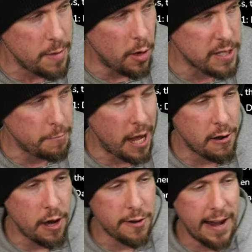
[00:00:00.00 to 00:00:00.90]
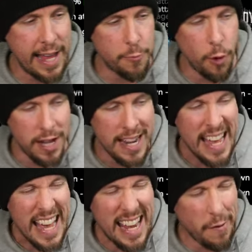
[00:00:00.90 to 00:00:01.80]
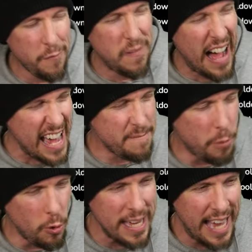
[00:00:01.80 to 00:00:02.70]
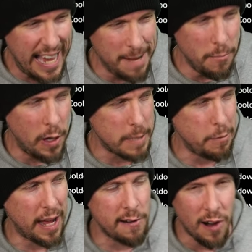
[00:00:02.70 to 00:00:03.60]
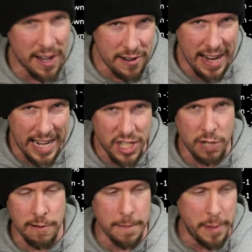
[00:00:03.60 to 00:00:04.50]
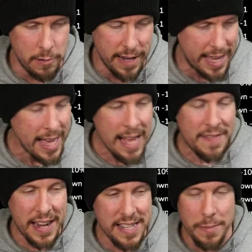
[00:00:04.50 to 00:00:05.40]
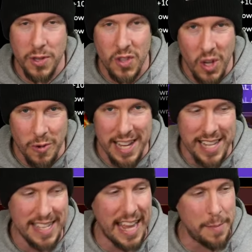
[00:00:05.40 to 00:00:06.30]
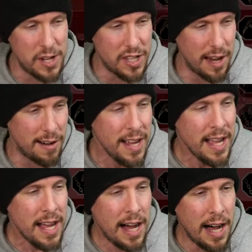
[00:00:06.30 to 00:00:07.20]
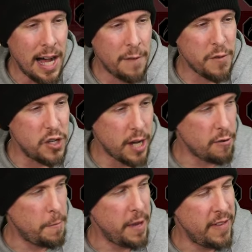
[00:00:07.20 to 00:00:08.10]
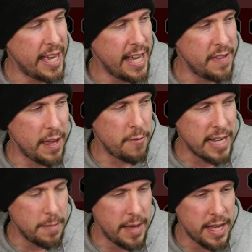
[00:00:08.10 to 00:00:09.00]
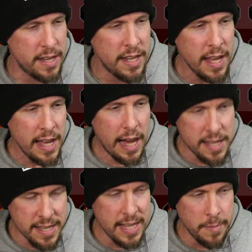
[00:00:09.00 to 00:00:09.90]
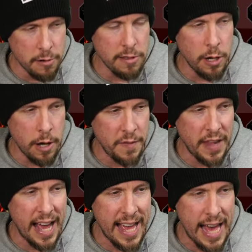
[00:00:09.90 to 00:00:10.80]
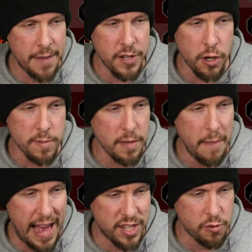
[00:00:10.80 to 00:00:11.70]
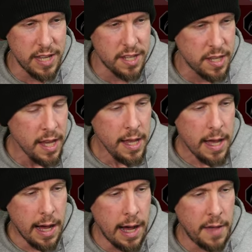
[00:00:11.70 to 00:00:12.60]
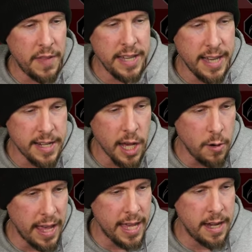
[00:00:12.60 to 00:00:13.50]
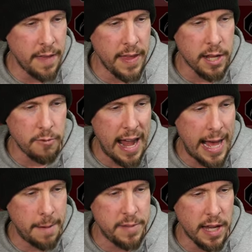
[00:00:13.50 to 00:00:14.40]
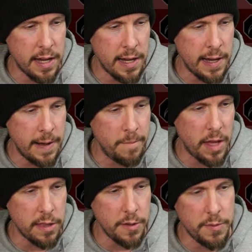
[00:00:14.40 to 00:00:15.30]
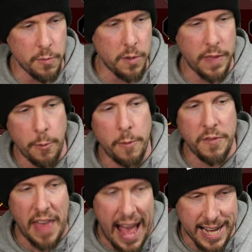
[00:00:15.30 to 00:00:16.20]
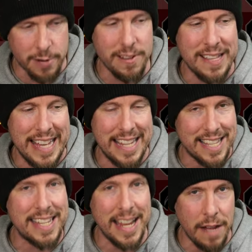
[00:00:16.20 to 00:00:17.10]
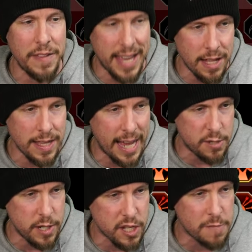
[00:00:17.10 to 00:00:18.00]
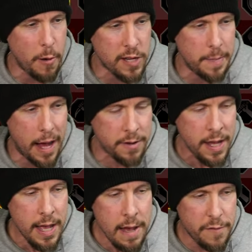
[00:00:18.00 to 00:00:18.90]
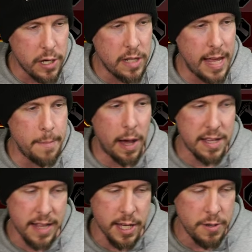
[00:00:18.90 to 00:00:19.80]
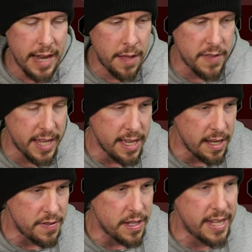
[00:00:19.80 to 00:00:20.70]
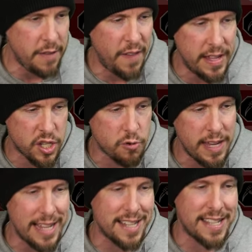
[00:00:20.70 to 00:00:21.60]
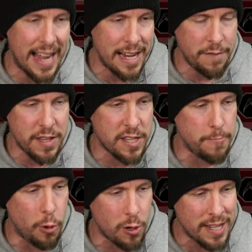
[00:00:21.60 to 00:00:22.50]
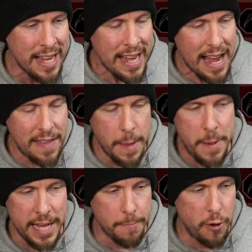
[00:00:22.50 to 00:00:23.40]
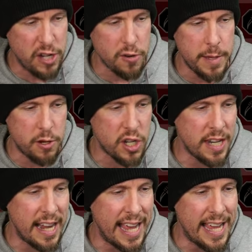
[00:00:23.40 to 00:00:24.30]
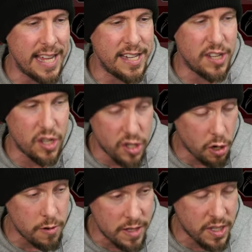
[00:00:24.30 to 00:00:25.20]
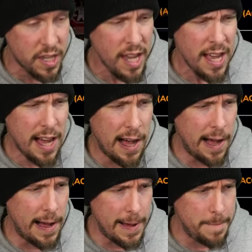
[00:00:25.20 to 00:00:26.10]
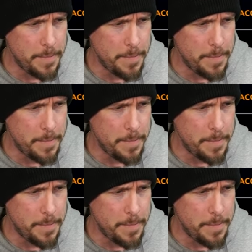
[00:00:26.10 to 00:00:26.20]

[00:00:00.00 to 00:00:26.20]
multiplier on her A1 and a 5.8 multiplier on her A2 ability. That is some serious damage there. Uh, for general PvE, they recommend a similar loadout that I have in terms of masteries. Uh, they did go in and they grabbed, uh, a, well, they went with the accuracy instead of the healing, just spoke about. For clan boss, they go down the uh, the defense tree instead of the support, and they pick up retribution and deterrence. Uh,